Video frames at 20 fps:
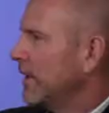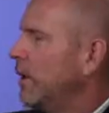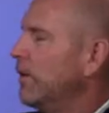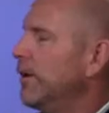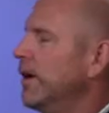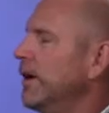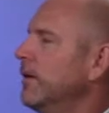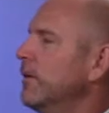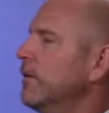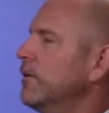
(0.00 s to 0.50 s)

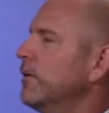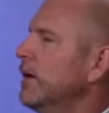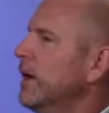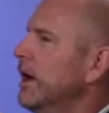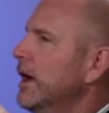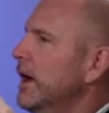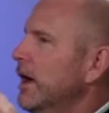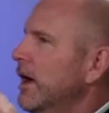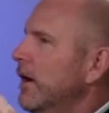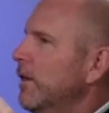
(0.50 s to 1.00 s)
Okay, cool.
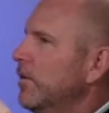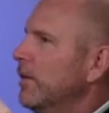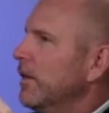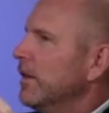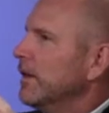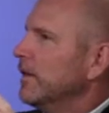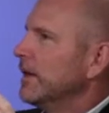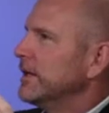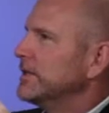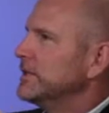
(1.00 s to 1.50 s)

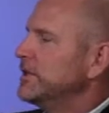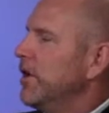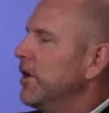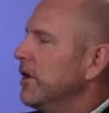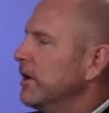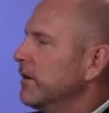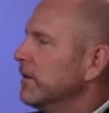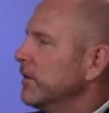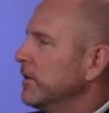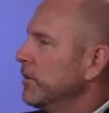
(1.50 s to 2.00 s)
Let's
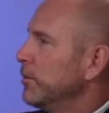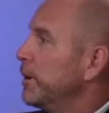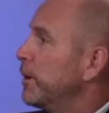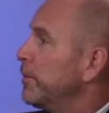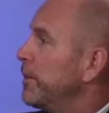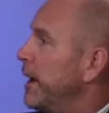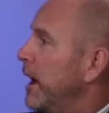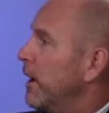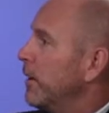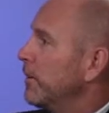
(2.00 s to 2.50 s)
talk a little bit
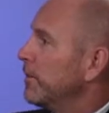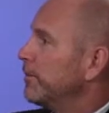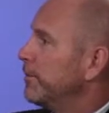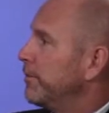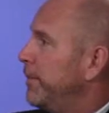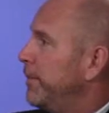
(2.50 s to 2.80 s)
about